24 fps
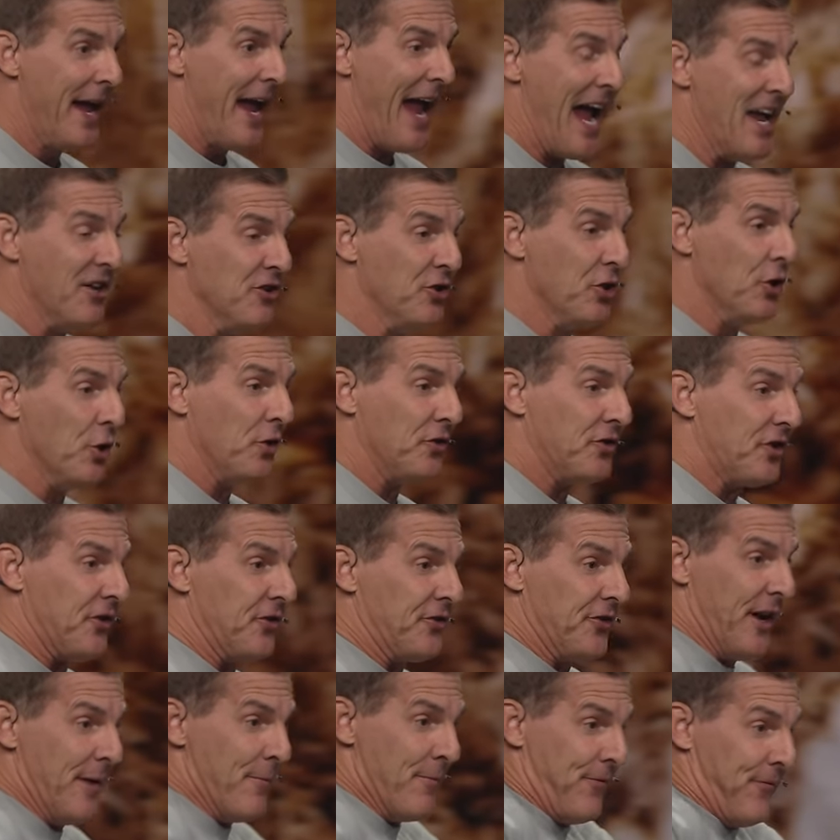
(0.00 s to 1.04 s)
and
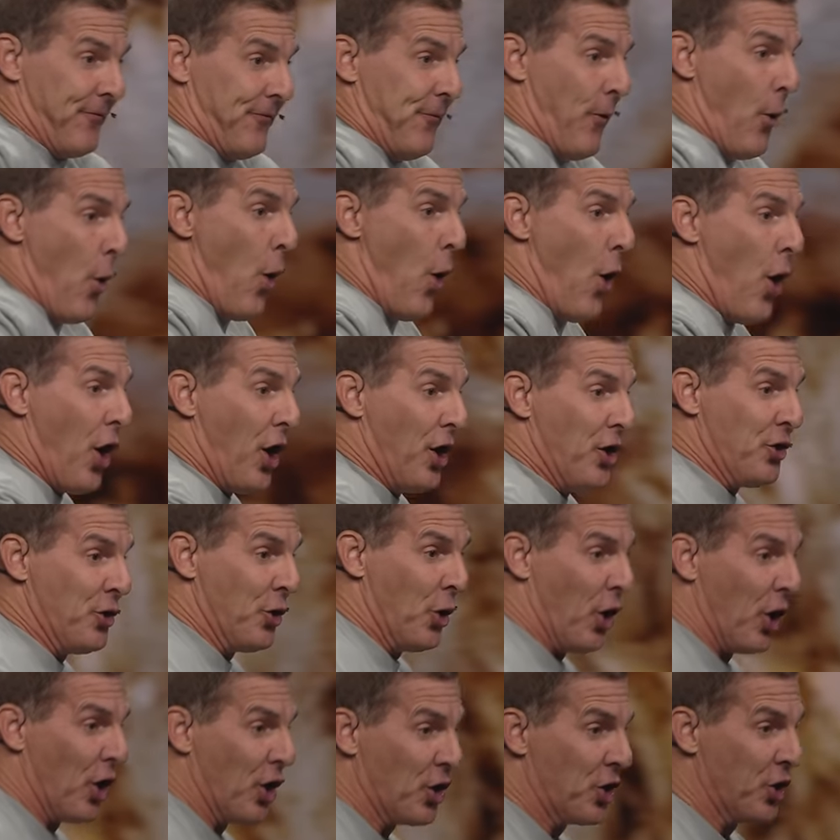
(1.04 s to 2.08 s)
uses them for
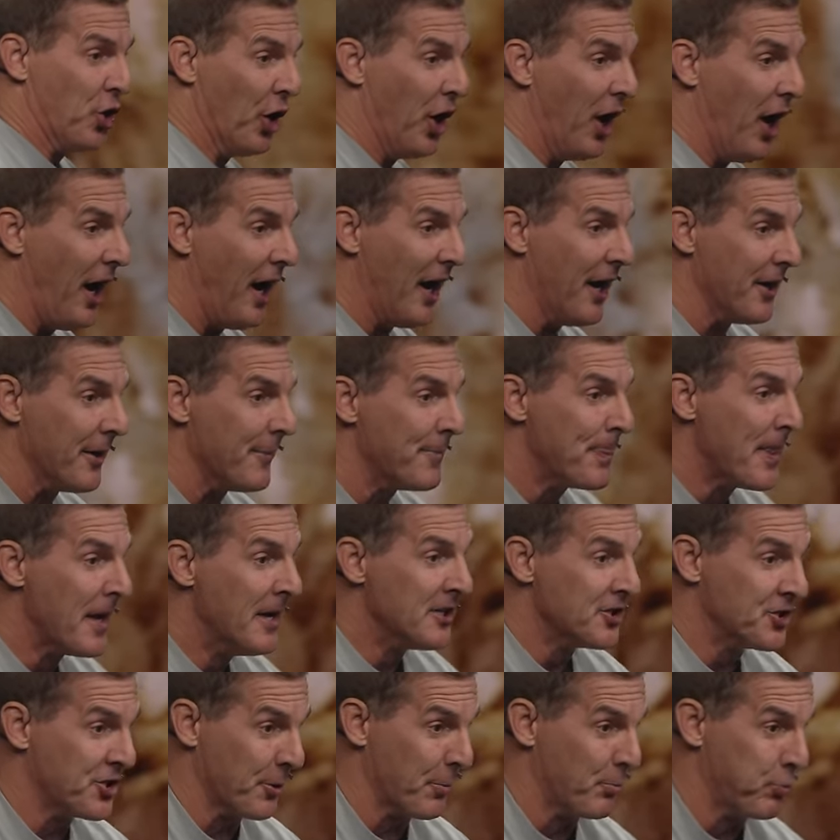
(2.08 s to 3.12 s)
your good
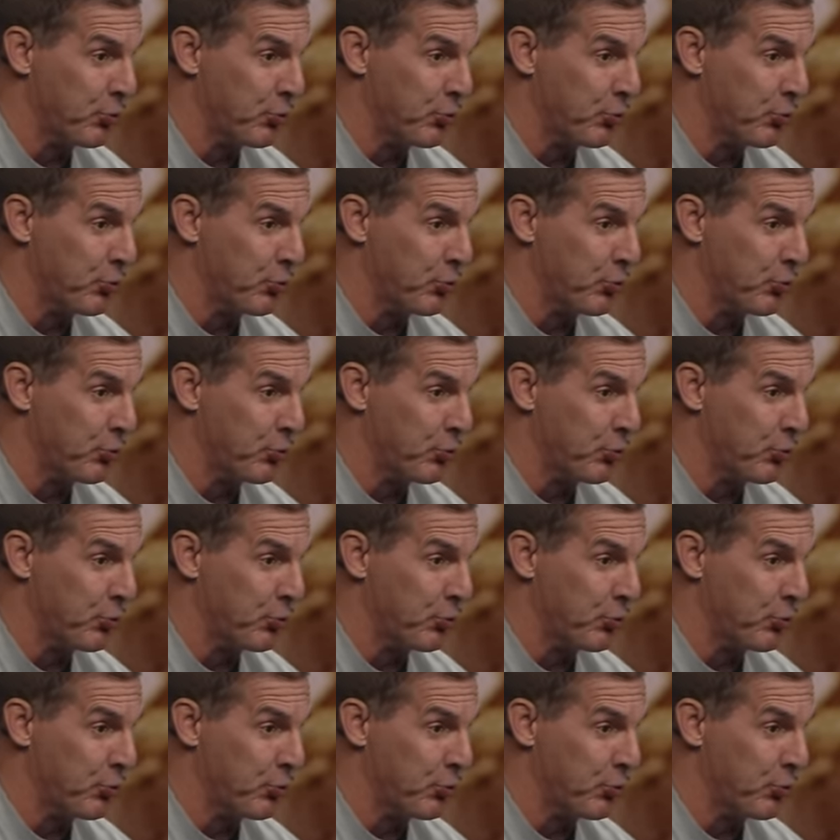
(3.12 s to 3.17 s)
to